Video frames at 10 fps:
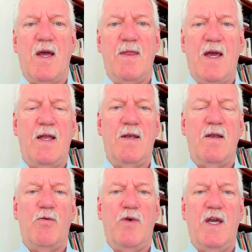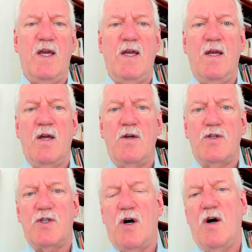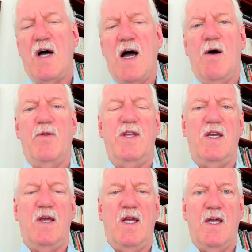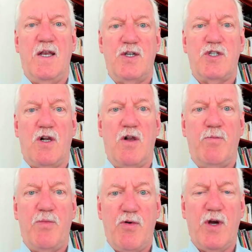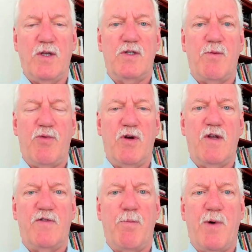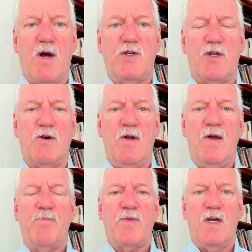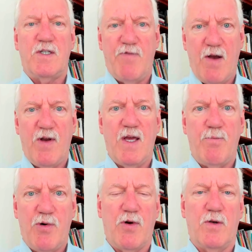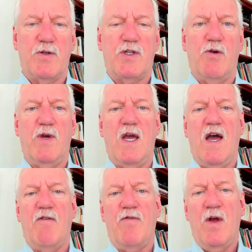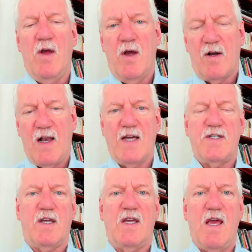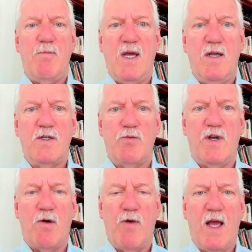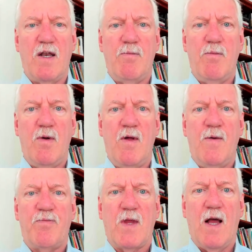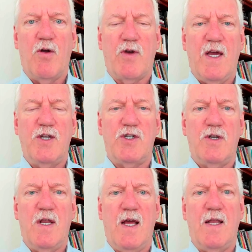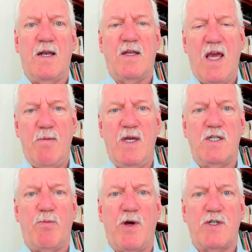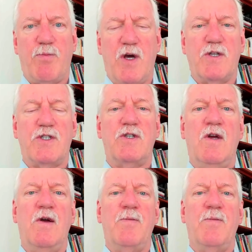And then we saw how the initial point, the point of departure, is very important. So we have classic k-means with a random allocation, and then k-means plus plus,